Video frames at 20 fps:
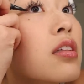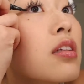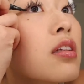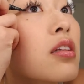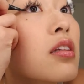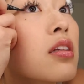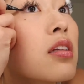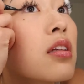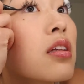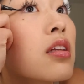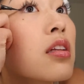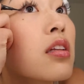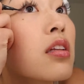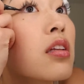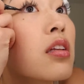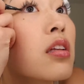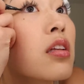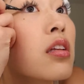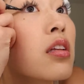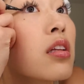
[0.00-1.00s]

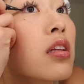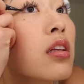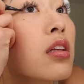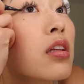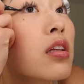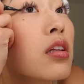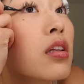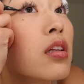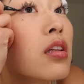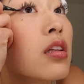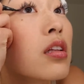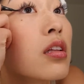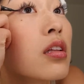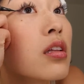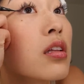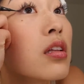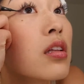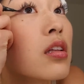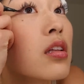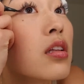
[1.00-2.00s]

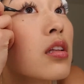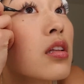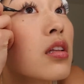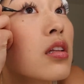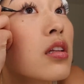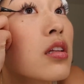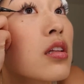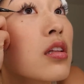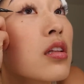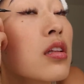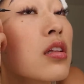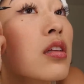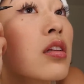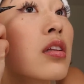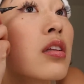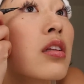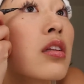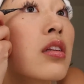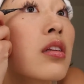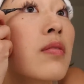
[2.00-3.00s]

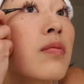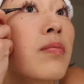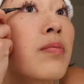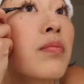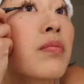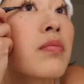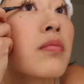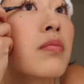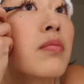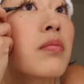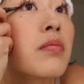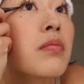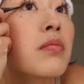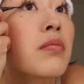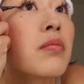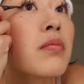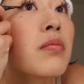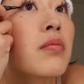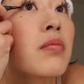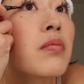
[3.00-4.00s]

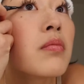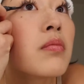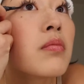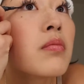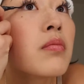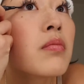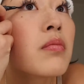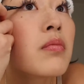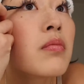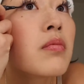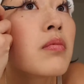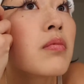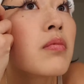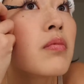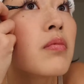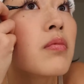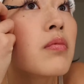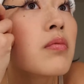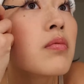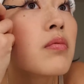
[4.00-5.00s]

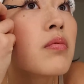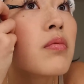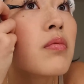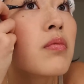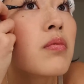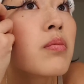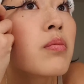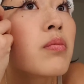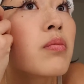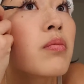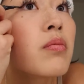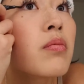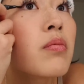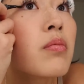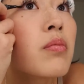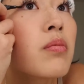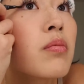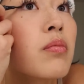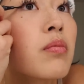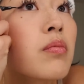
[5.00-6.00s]

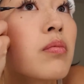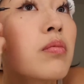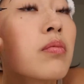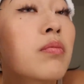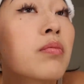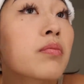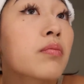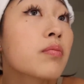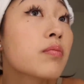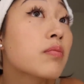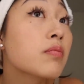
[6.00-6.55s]
(silence)